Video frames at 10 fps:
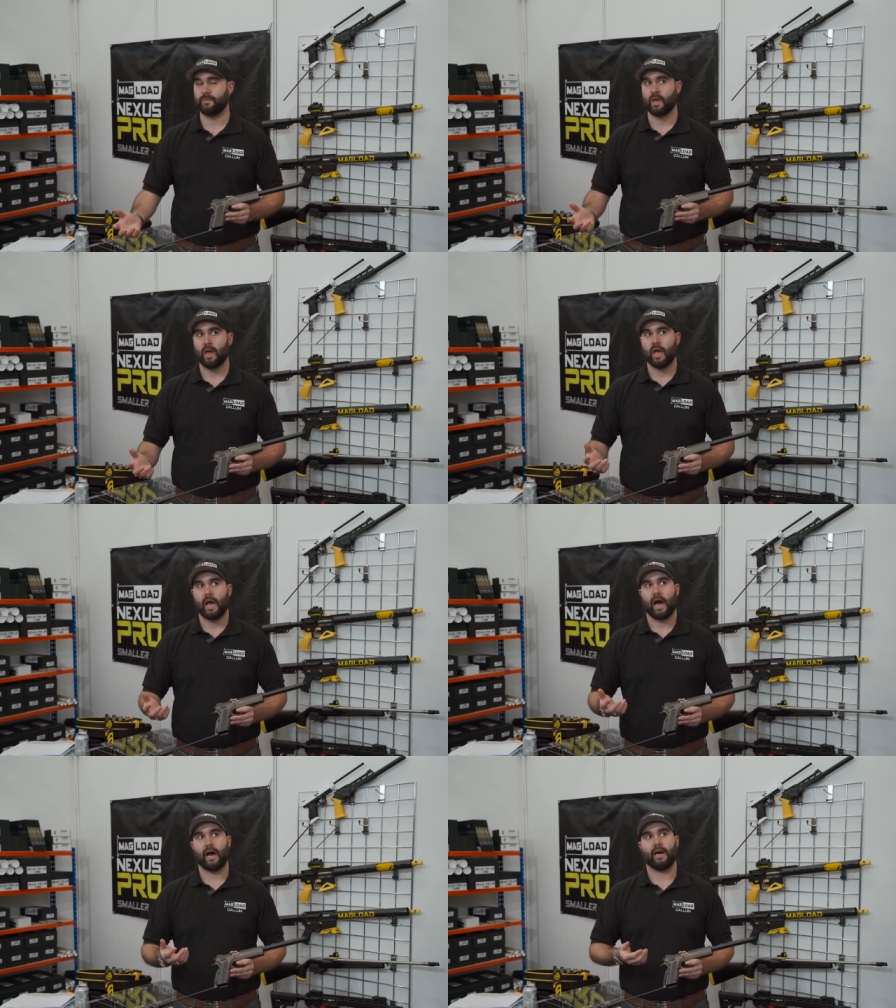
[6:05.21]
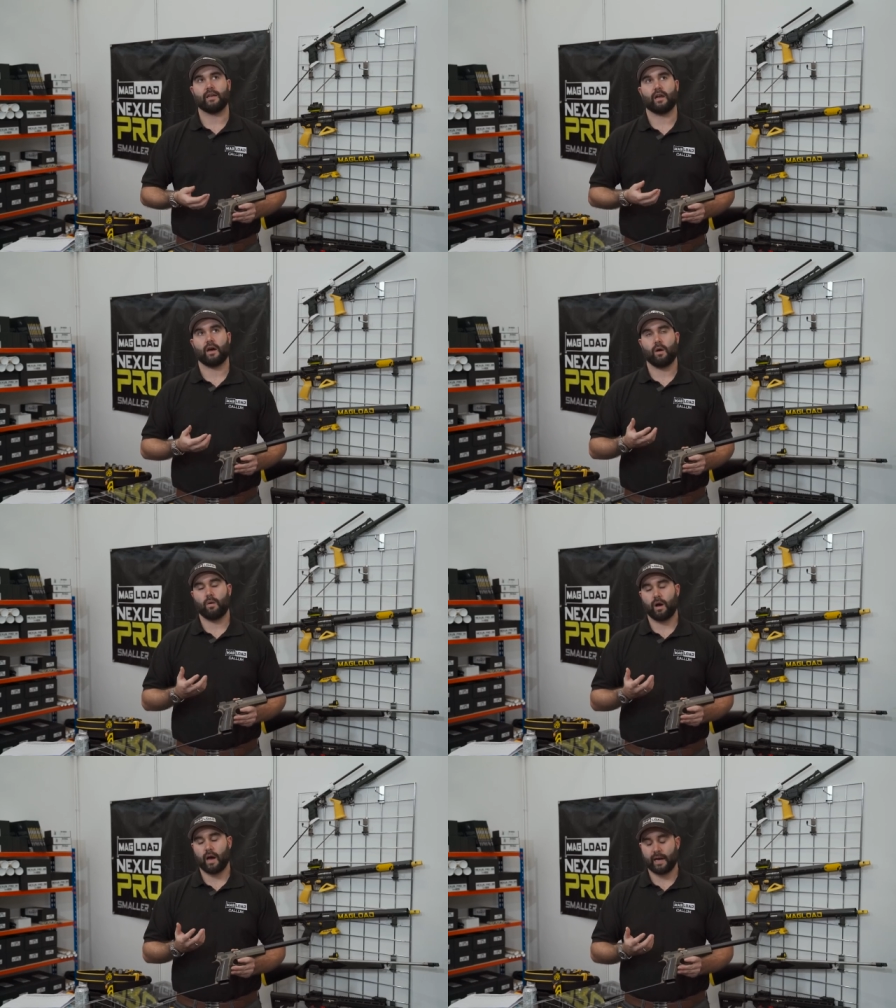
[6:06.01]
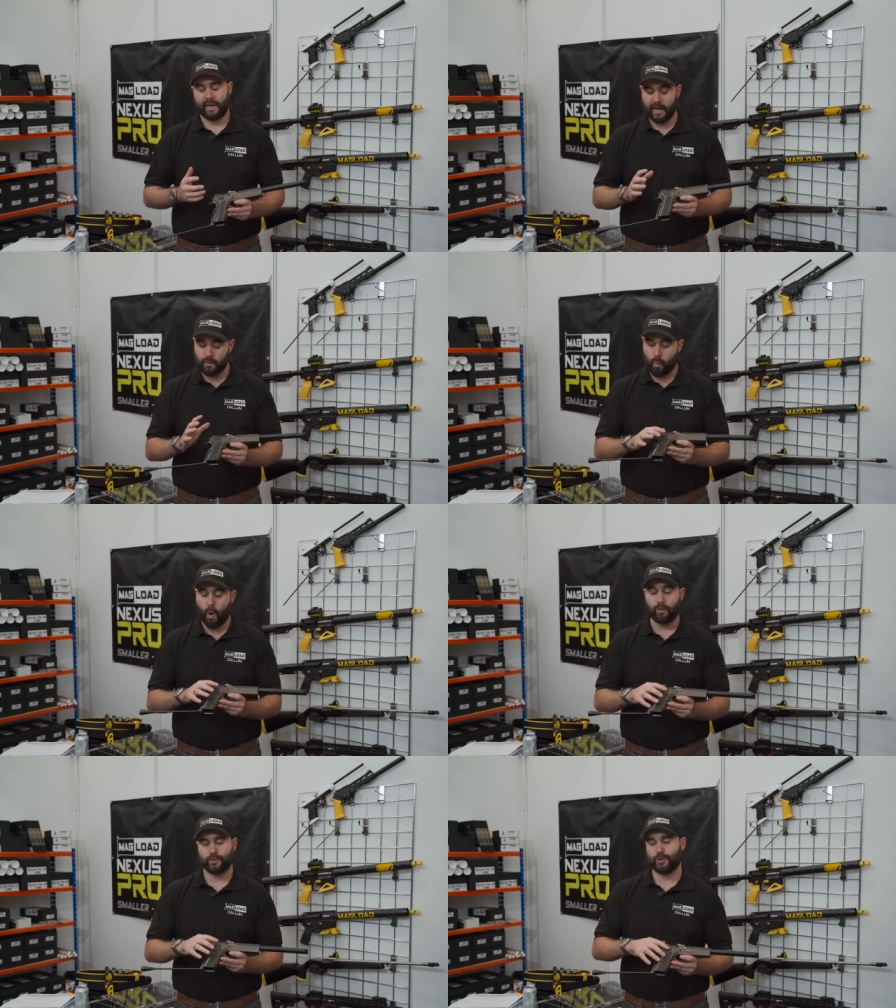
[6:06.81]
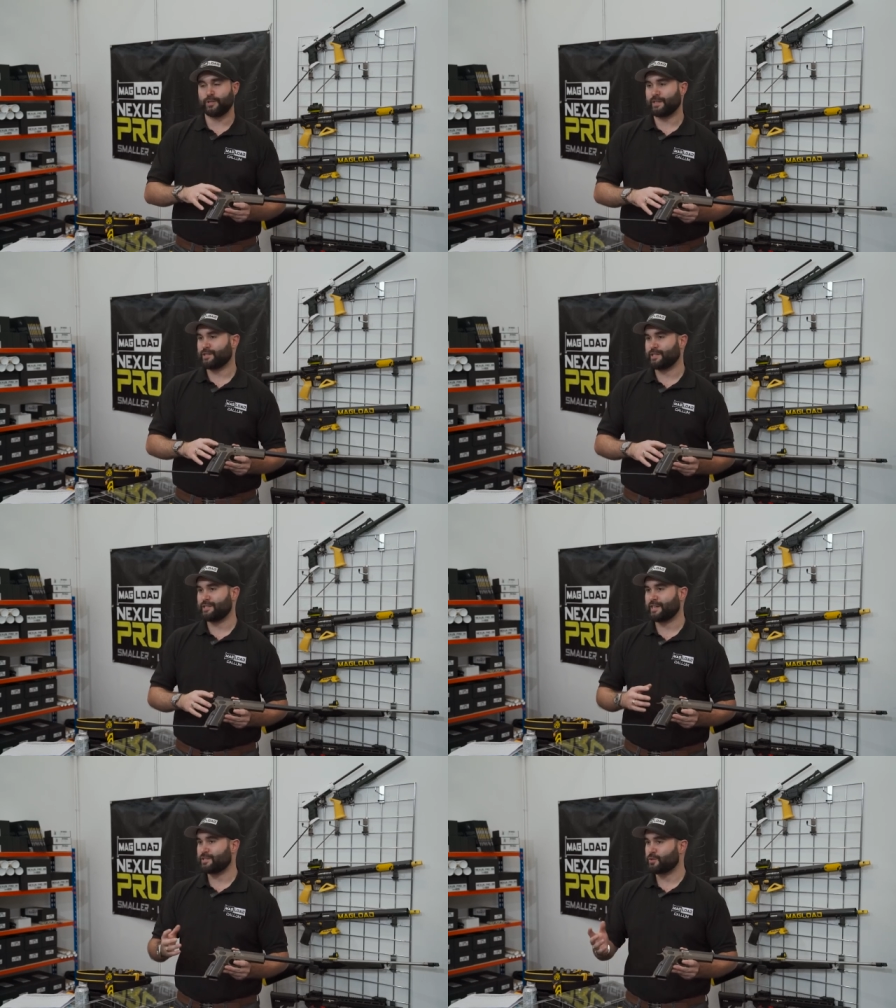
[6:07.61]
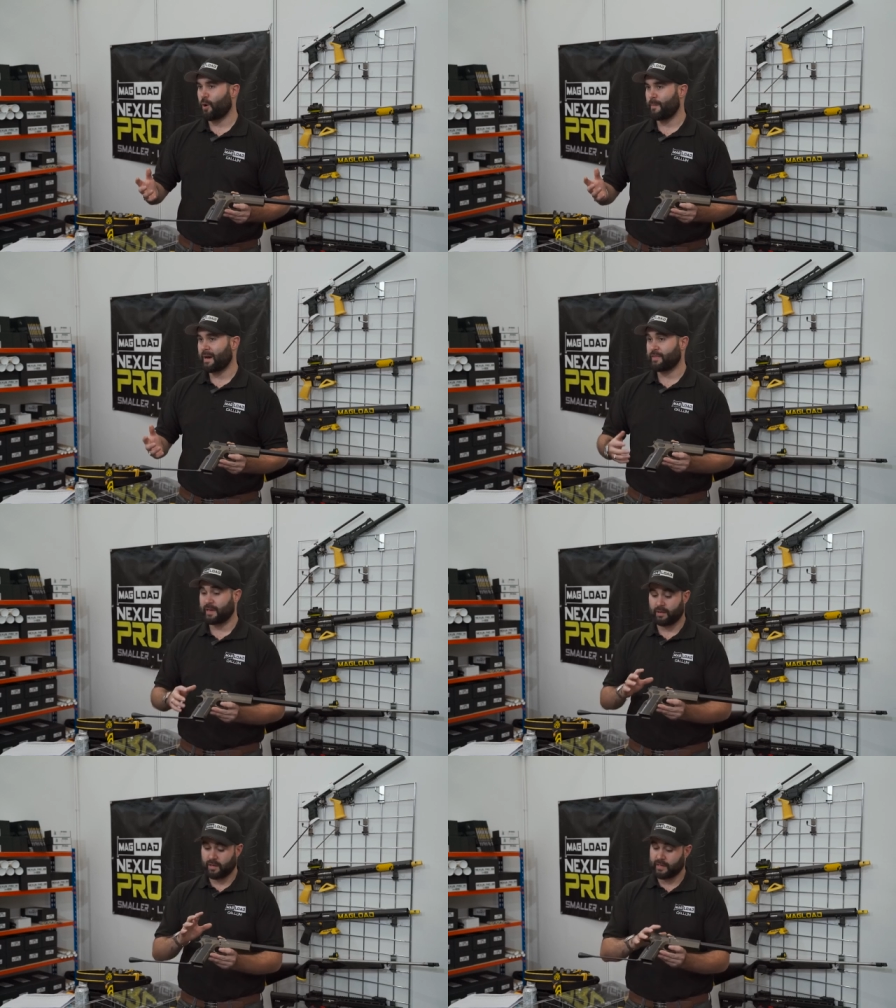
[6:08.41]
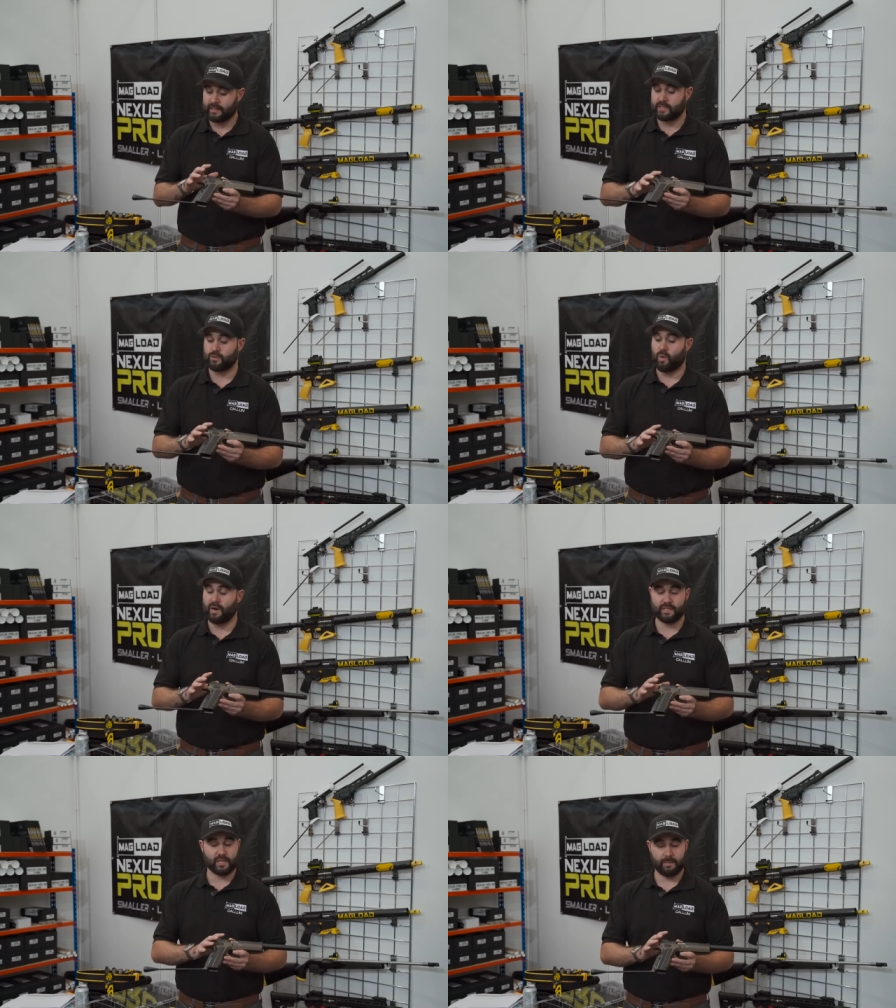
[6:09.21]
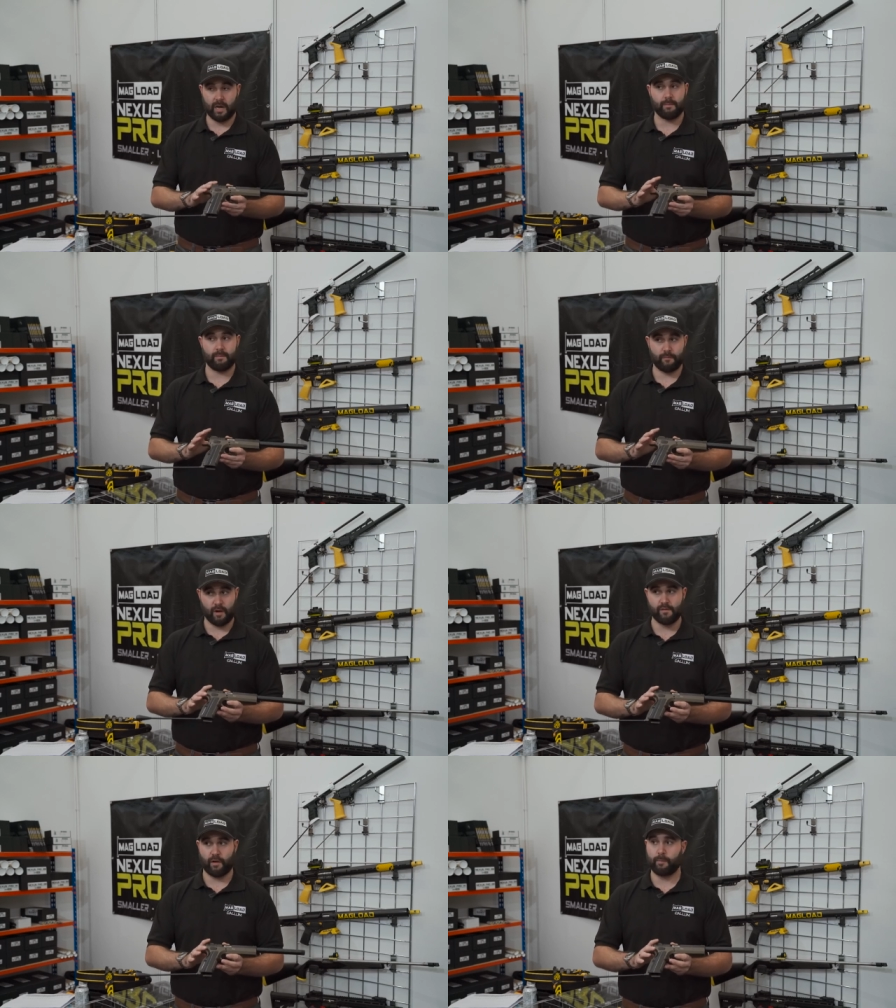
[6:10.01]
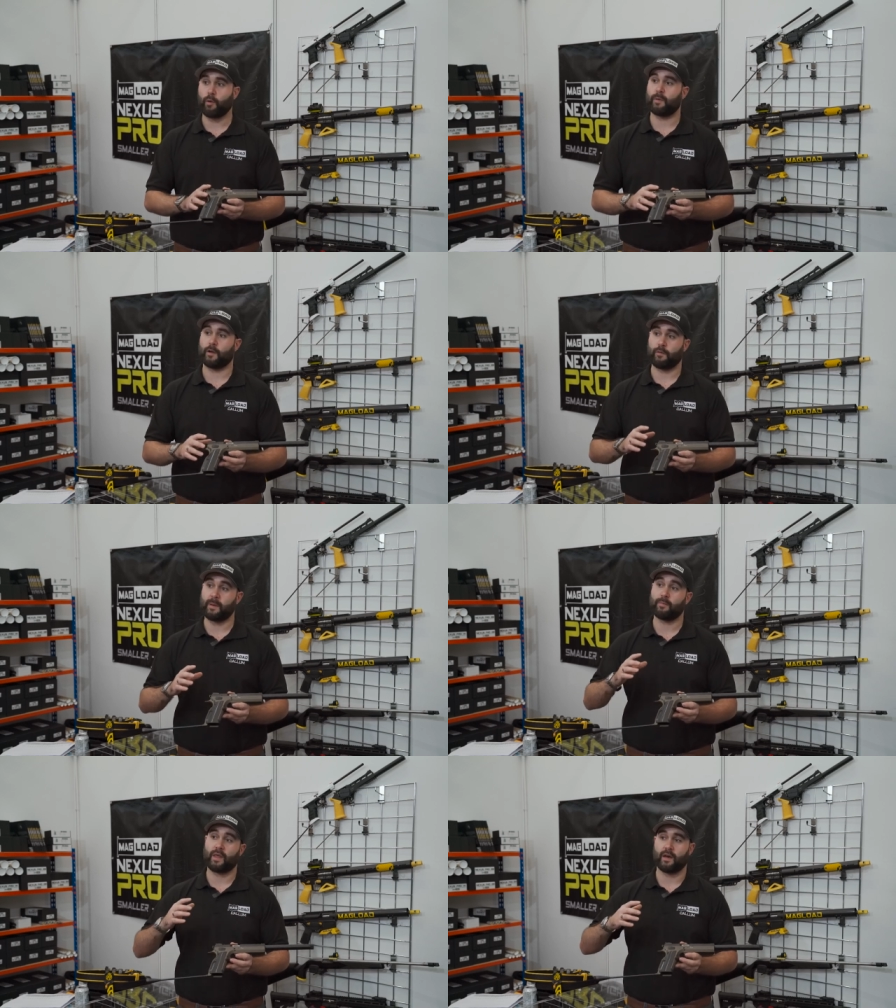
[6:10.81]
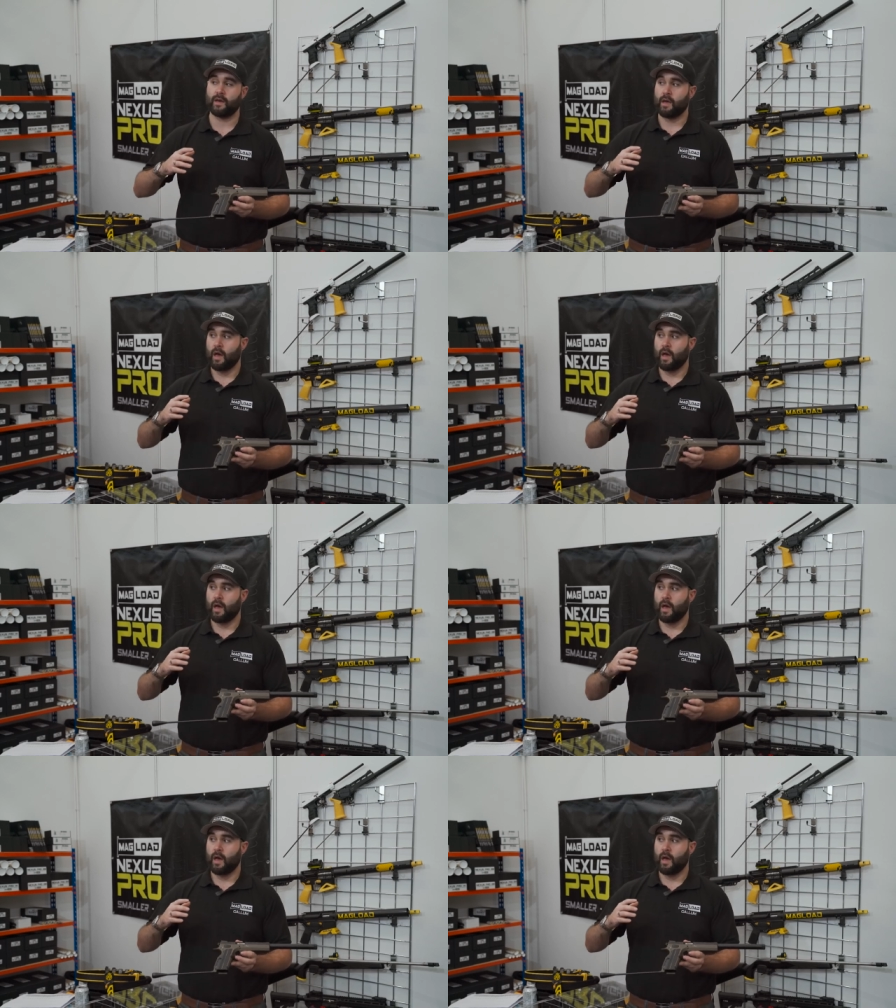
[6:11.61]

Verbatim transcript: Yeah. And again, whilst shooting the C Z is not a bad thing, and I think this is why it's going to become very, very popular for people that